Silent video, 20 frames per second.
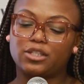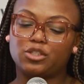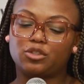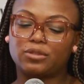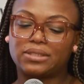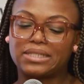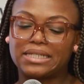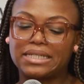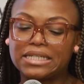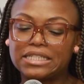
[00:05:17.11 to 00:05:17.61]

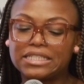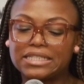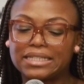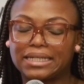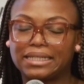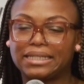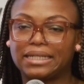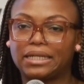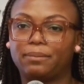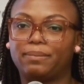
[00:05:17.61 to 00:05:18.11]

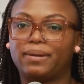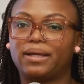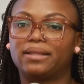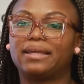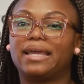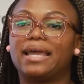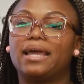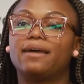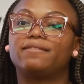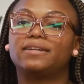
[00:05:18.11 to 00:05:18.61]
strategically about
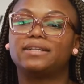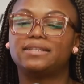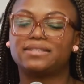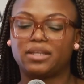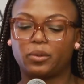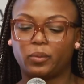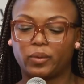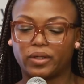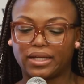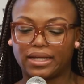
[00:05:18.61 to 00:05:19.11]
the evidence
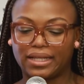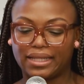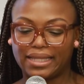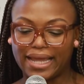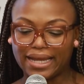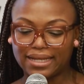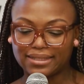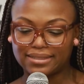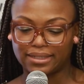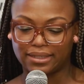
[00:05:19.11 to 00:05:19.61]
that we're
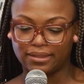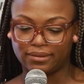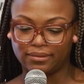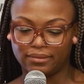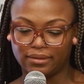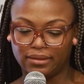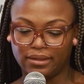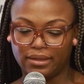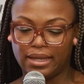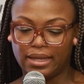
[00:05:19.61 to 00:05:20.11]
collecting
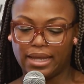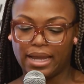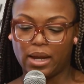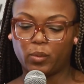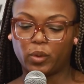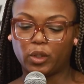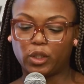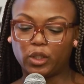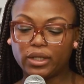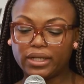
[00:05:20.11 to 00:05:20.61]

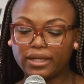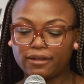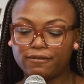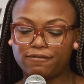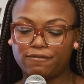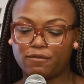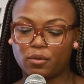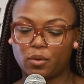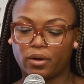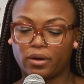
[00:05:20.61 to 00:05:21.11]
and we're looking
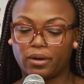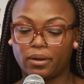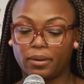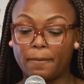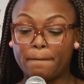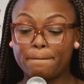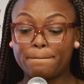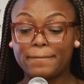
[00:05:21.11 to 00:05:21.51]
for,